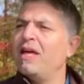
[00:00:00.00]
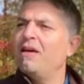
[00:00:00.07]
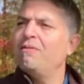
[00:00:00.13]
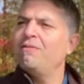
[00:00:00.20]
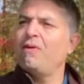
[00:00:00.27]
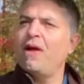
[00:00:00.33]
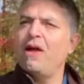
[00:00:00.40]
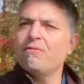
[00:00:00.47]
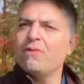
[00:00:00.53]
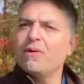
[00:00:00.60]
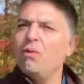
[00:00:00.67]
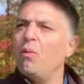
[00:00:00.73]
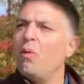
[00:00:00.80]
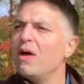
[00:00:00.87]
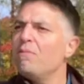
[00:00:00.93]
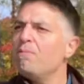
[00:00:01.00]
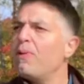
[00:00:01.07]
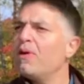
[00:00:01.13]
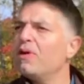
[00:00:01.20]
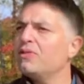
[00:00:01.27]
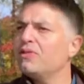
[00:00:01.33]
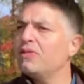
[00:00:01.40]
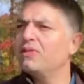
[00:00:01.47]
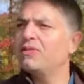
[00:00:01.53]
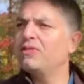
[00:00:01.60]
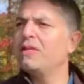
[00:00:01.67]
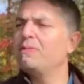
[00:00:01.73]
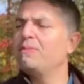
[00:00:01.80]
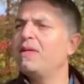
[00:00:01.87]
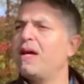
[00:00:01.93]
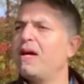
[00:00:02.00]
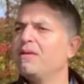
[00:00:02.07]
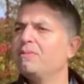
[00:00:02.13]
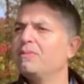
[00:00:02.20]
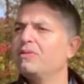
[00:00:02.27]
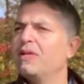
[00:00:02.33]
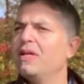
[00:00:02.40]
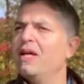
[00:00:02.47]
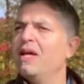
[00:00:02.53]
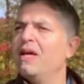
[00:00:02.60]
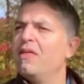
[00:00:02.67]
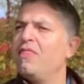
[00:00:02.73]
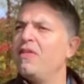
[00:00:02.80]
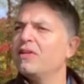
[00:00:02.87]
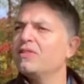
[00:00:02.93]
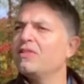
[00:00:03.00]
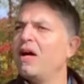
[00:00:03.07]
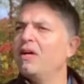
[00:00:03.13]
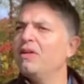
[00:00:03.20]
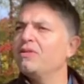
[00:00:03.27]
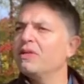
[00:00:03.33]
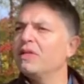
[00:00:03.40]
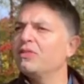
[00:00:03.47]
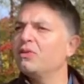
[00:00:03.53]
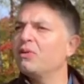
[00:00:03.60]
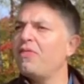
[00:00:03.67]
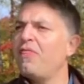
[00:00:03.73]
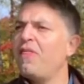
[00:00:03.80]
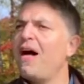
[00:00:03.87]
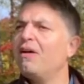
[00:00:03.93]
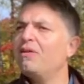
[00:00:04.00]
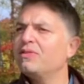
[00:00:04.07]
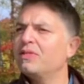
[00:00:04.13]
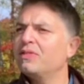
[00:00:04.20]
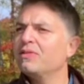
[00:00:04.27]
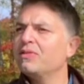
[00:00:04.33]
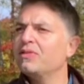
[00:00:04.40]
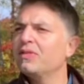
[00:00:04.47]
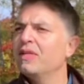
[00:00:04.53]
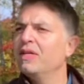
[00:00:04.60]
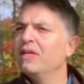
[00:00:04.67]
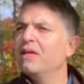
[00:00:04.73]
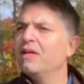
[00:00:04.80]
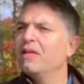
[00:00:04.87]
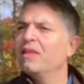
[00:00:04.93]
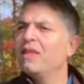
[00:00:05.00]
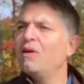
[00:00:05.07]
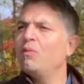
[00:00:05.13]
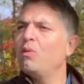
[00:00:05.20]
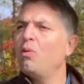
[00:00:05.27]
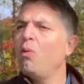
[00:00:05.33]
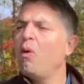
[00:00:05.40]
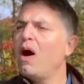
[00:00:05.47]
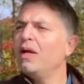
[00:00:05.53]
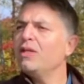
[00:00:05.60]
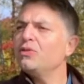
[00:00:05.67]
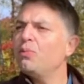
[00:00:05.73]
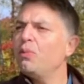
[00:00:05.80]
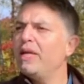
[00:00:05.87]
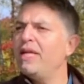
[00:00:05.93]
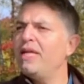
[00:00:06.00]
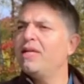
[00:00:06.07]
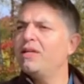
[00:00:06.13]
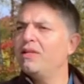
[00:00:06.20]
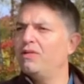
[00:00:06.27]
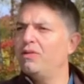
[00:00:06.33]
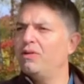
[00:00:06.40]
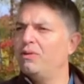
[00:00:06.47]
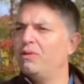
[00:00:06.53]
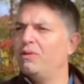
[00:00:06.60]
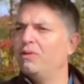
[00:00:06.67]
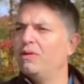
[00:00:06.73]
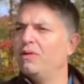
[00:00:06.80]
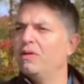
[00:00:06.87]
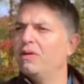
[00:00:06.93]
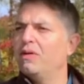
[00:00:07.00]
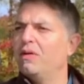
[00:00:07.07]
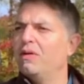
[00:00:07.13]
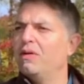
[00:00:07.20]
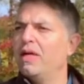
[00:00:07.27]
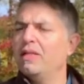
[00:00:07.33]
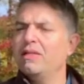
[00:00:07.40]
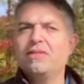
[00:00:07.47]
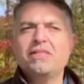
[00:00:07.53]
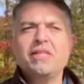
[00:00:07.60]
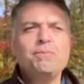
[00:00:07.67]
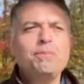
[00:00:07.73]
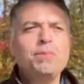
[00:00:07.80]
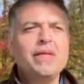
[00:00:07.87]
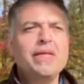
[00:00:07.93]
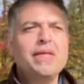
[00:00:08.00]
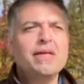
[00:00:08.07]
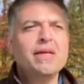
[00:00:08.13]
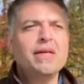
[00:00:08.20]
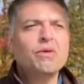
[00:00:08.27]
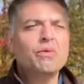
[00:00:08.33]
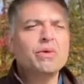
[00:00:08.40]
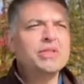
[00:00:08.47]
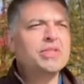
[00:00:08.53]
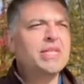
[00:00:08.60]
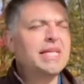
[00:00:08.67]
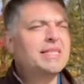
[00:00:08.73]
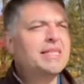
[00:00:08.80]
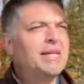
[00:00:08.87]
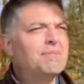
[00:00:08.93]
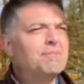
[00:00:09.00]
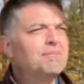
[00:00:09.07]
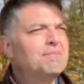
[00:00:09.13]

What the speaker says: for every one person sometimes, there's hundreds or thousands that will watch what he can do and simply reject him.